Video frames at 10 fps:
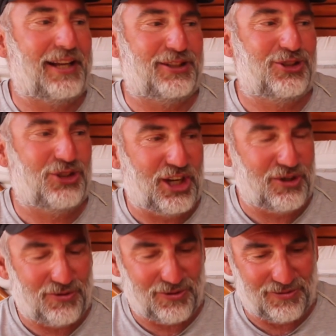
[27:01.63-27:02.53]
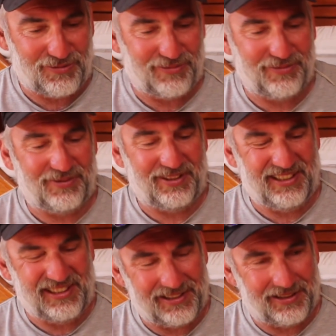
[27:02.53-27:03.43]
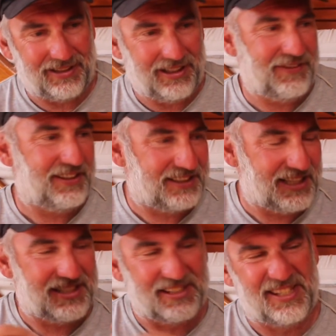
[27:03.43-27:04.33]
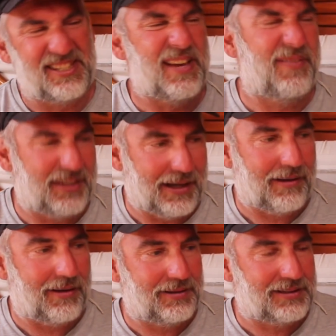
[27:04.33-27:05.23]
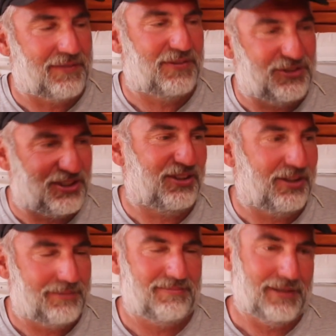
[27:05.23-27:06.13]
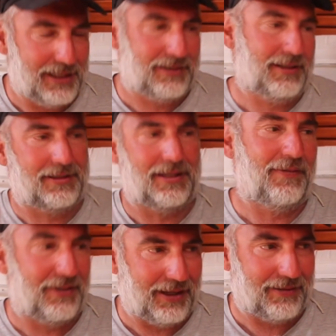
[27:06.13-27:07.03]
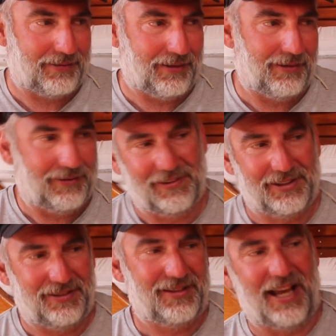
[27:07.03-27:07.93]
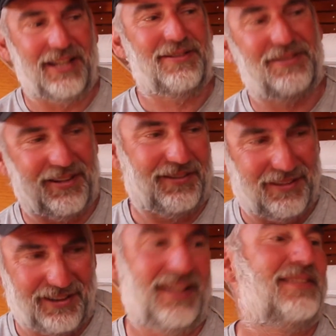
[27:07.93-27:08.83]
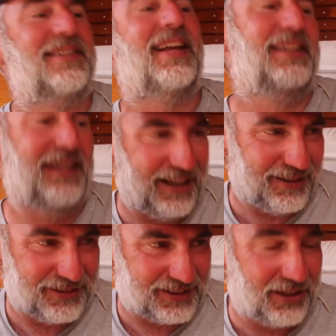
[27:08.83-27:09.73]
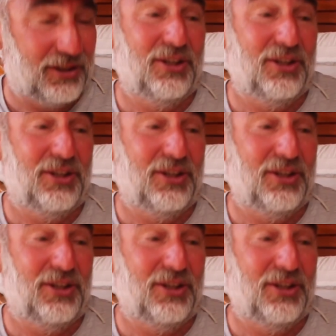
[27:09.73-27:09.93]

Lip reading: as a general is that if it says it's a 7 something, it's a 7 ounce sail. If it's an 8 something, it's an 8 ounce sail.